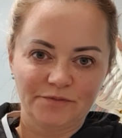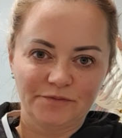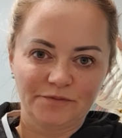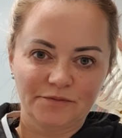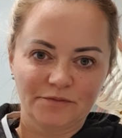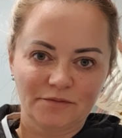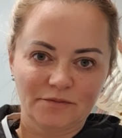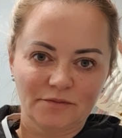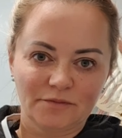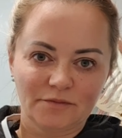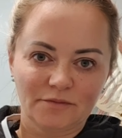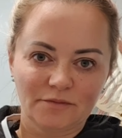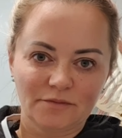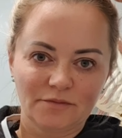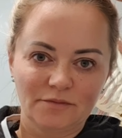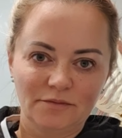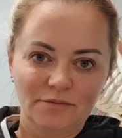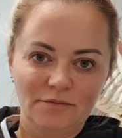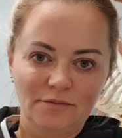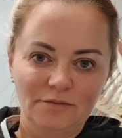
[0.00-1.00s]

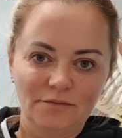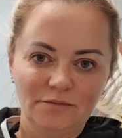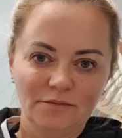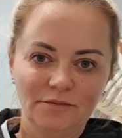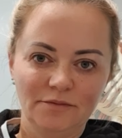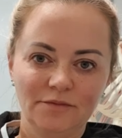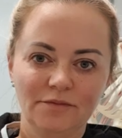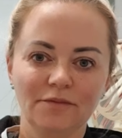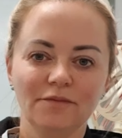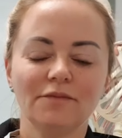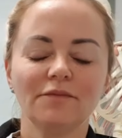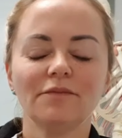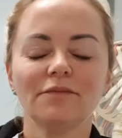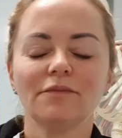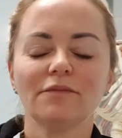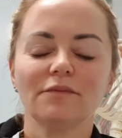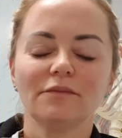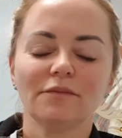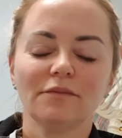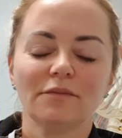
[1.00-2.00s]

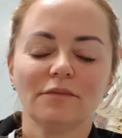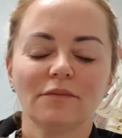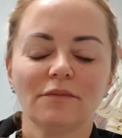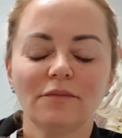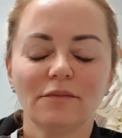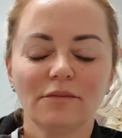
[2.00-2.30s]
Nobody speaks.